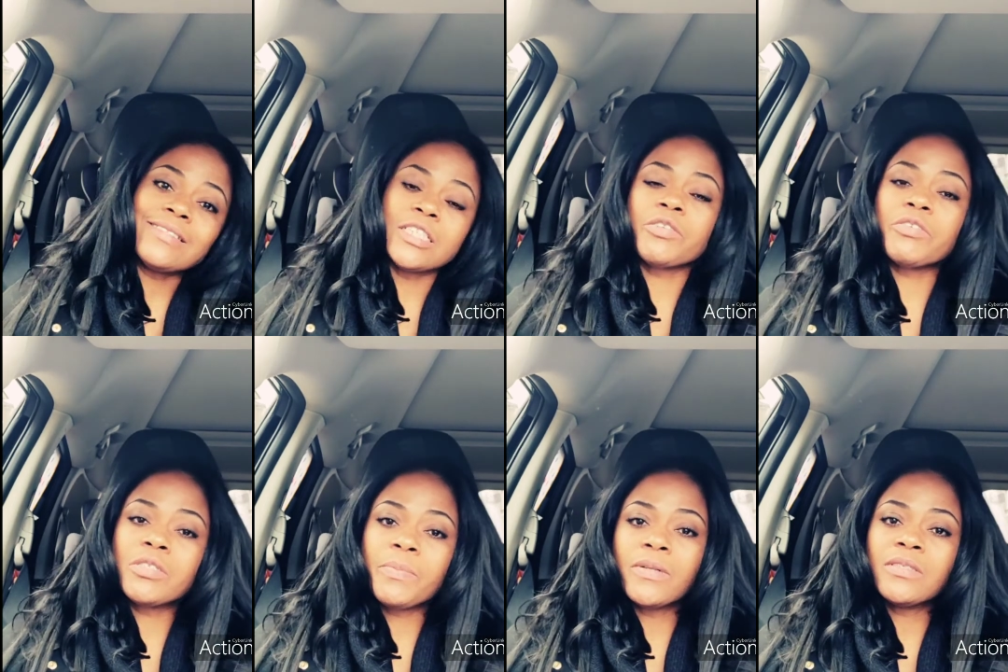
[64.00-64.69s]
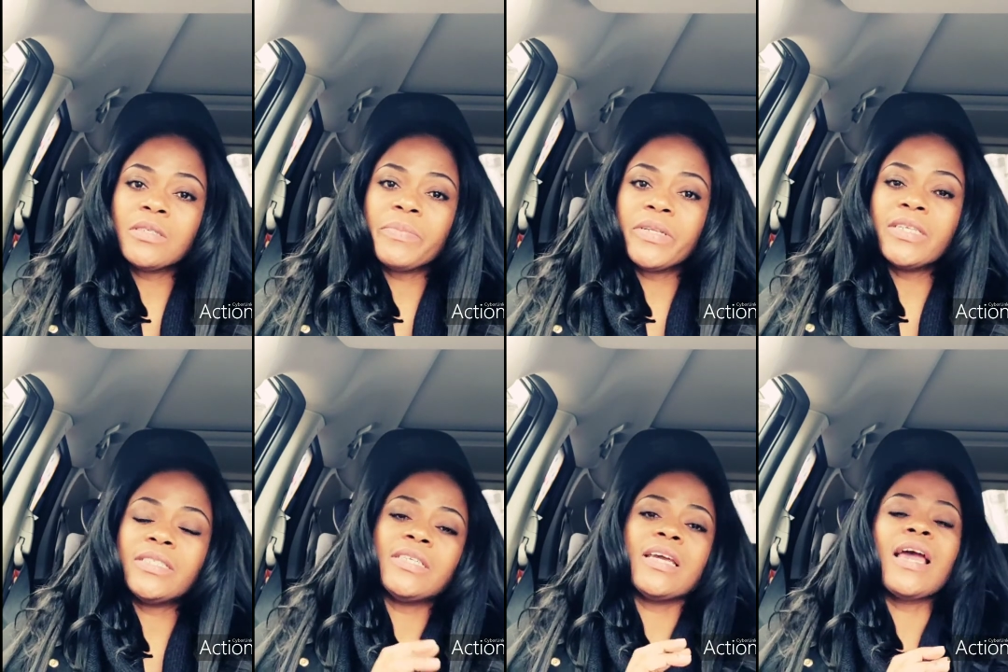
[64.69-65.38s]
that's their
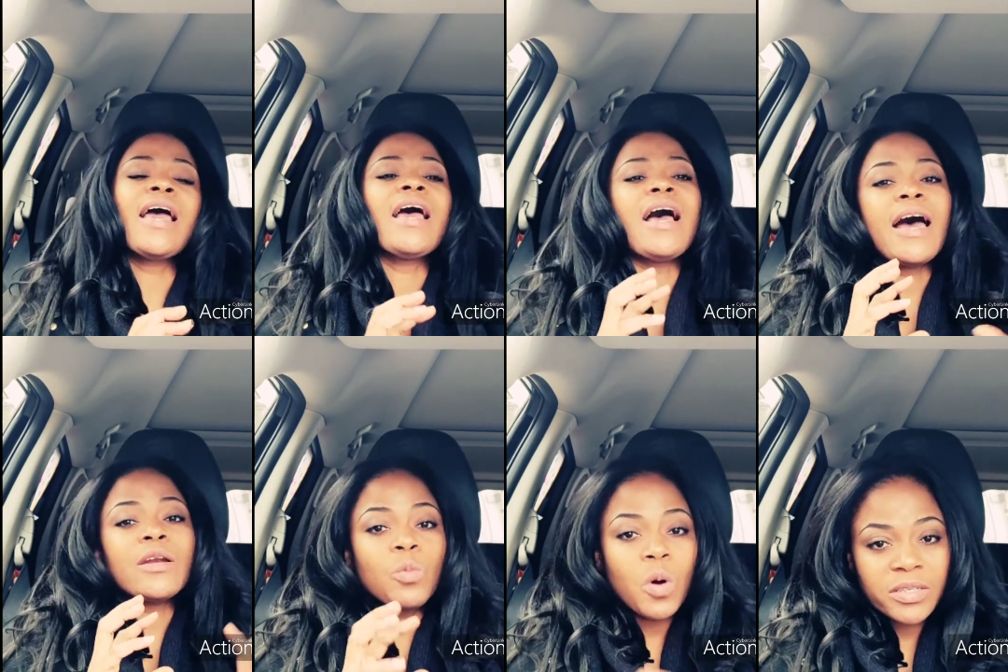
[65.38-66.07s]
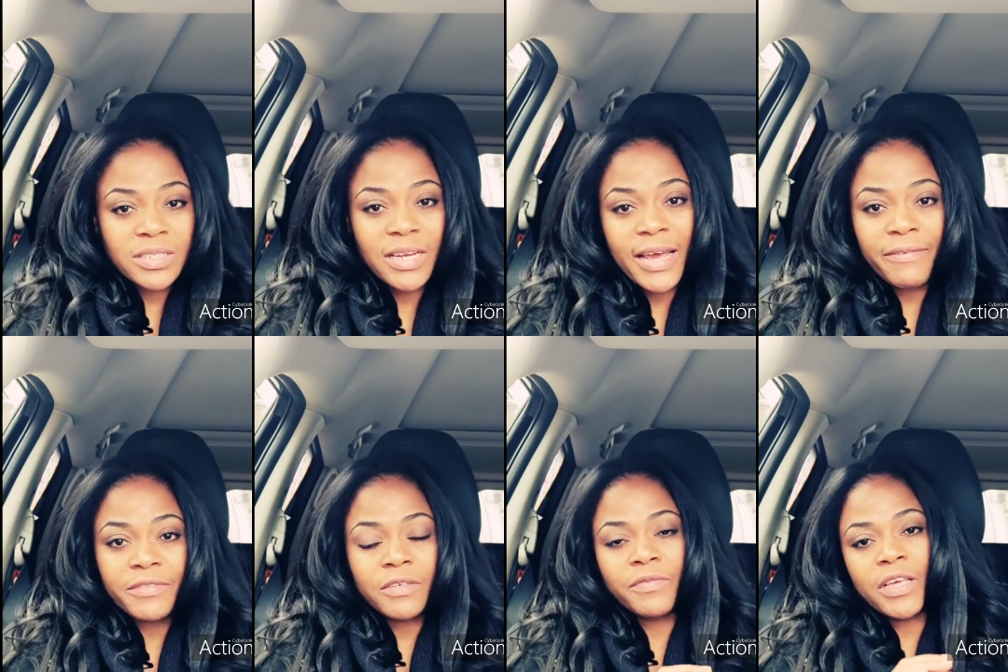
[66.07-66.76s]
responsibility. And what's
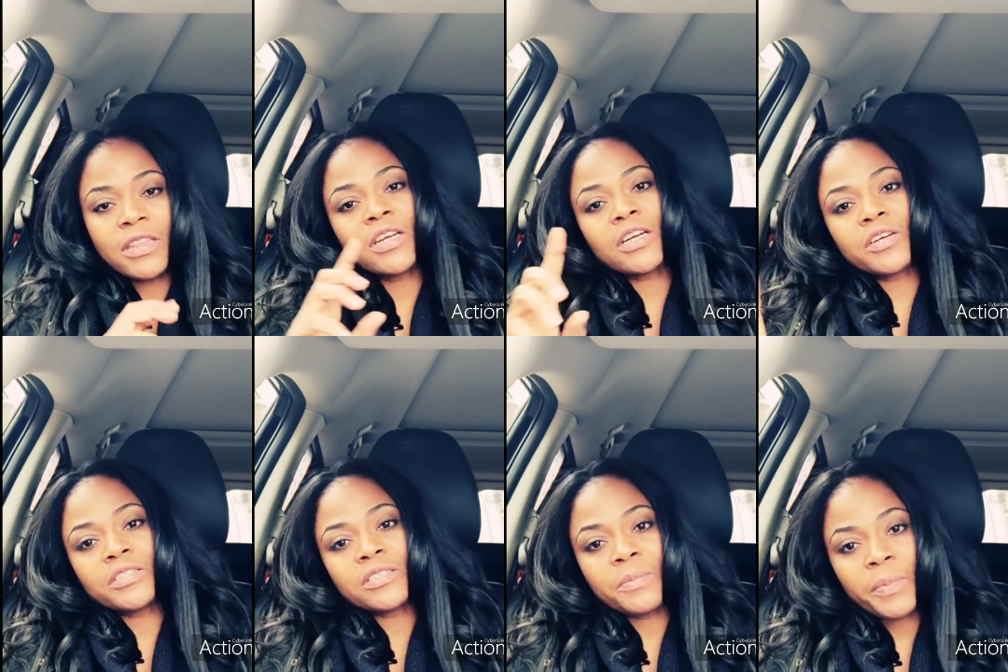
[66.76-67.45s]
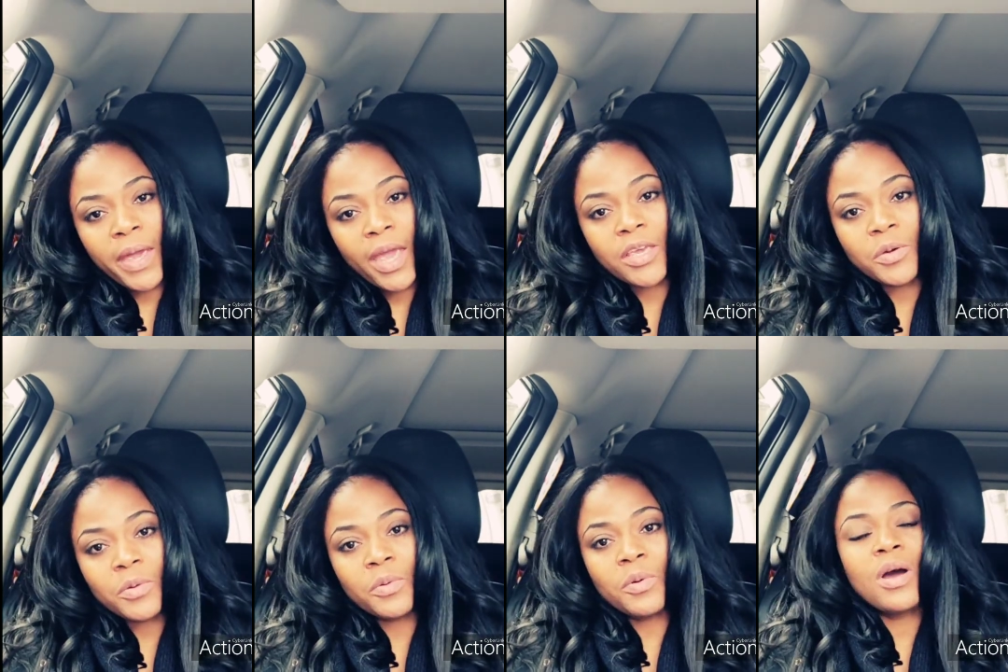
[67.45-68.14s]
left of it, they're going to pay
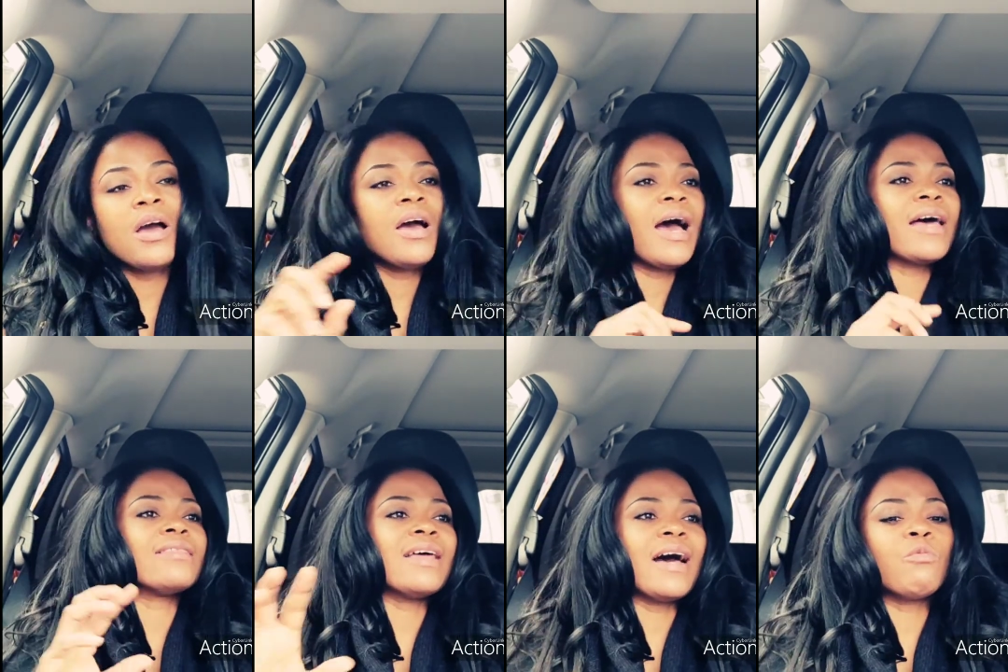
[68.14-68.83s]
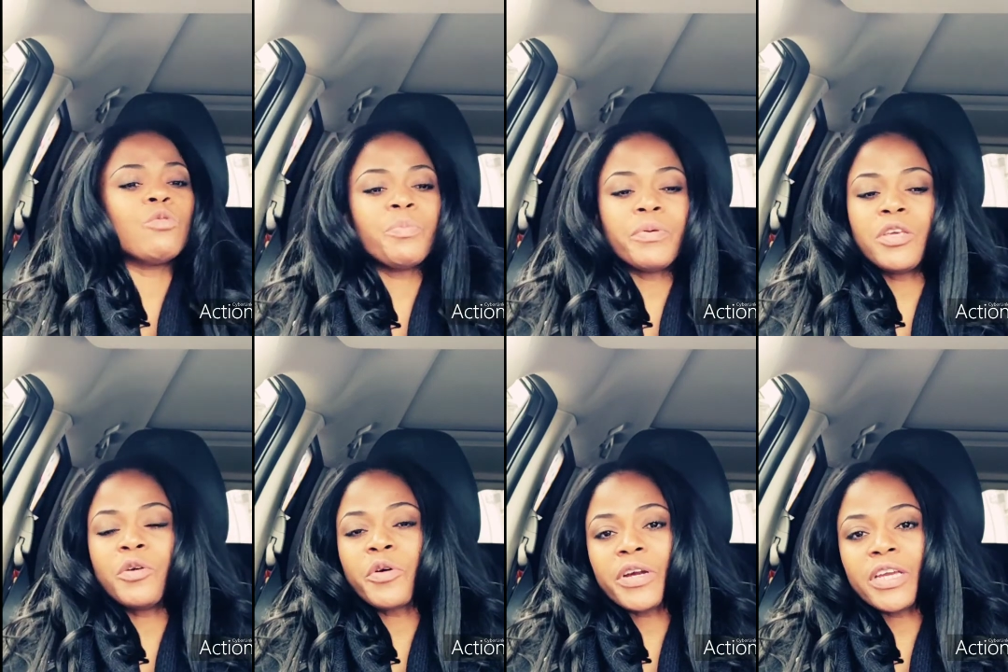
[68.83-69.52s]
you, and that will be
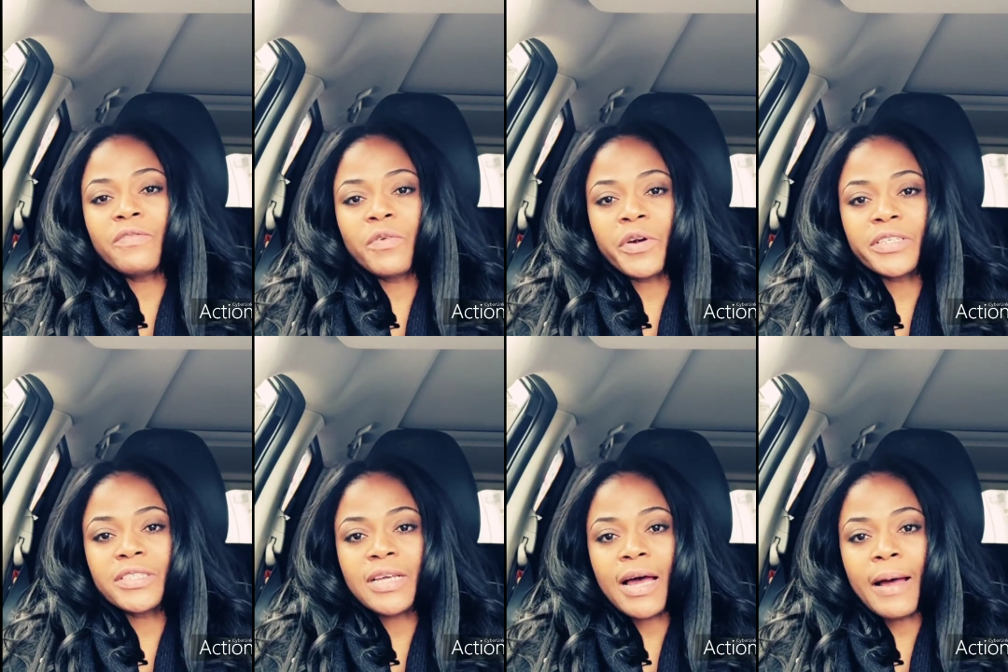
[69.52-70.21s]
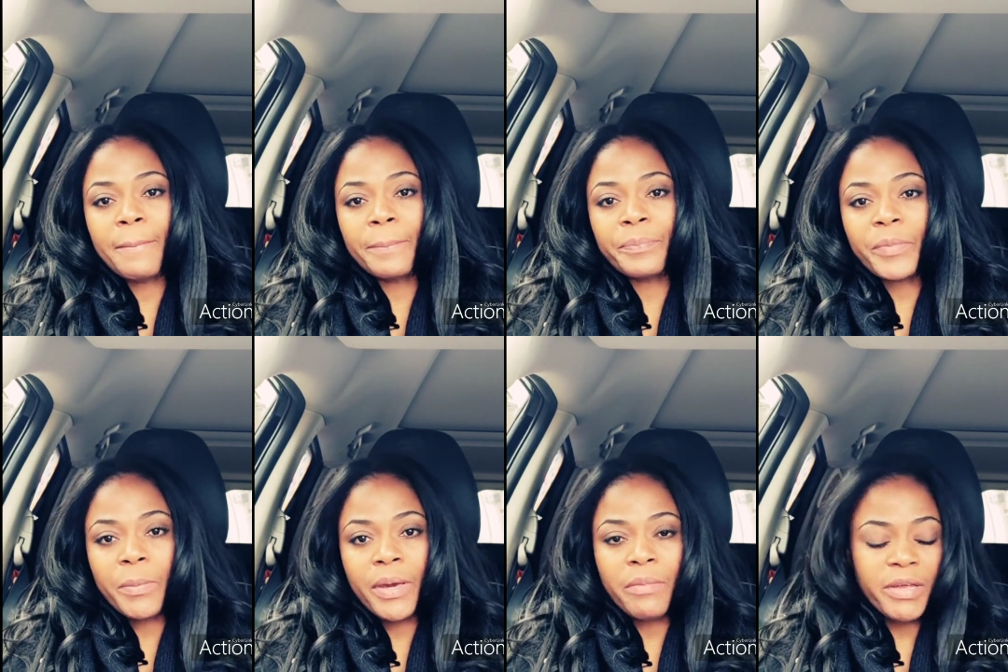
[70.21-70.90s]
your invoice
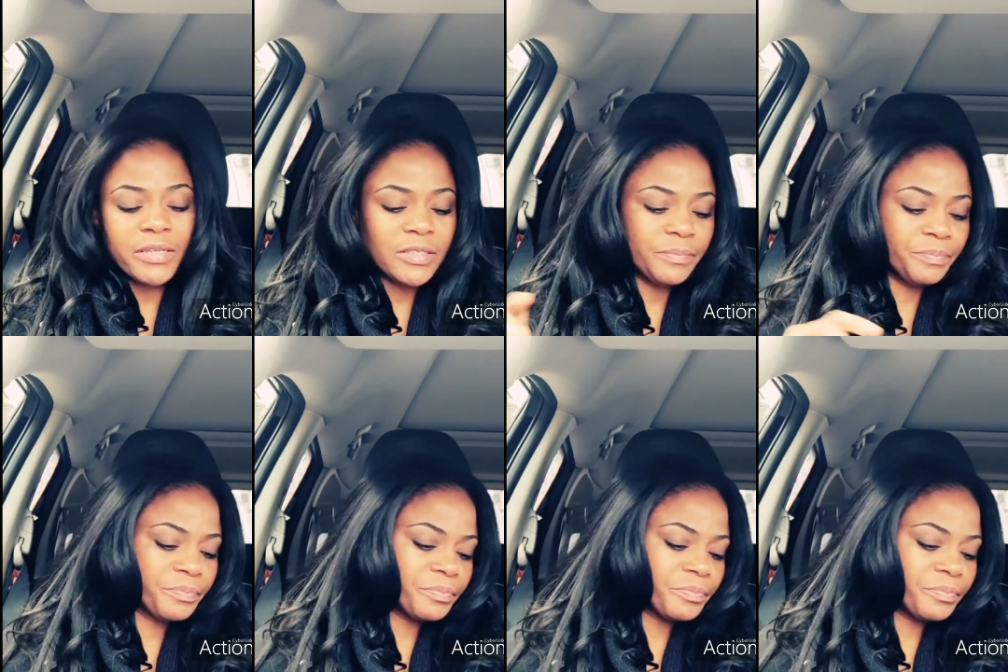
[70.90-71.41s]
payment.